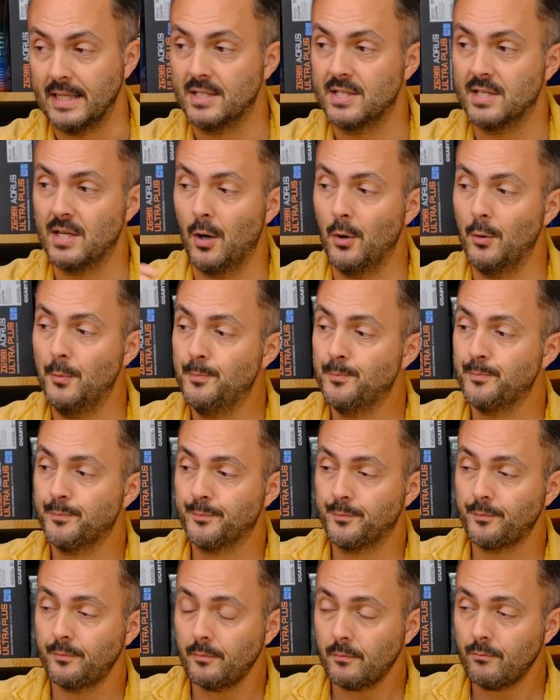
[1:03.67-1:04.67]
So
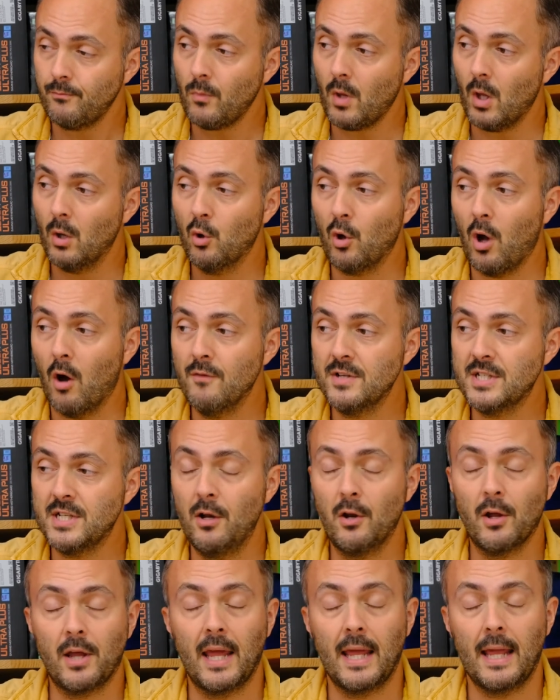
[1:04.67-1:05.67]
Look, obviously
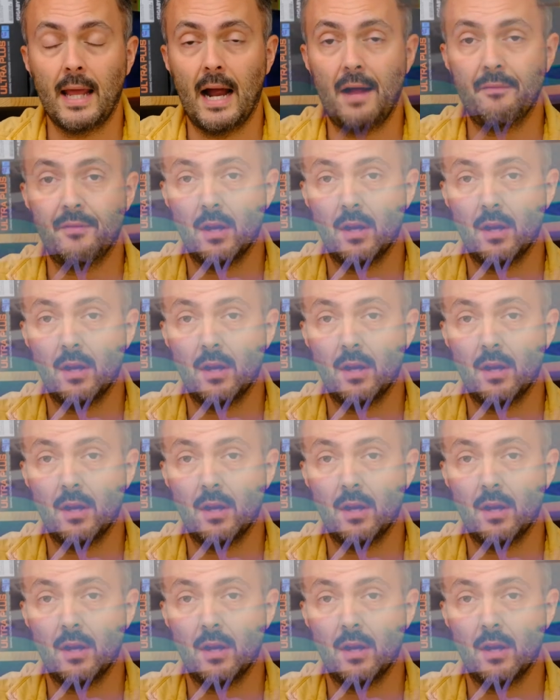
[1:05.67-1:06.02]
looking at the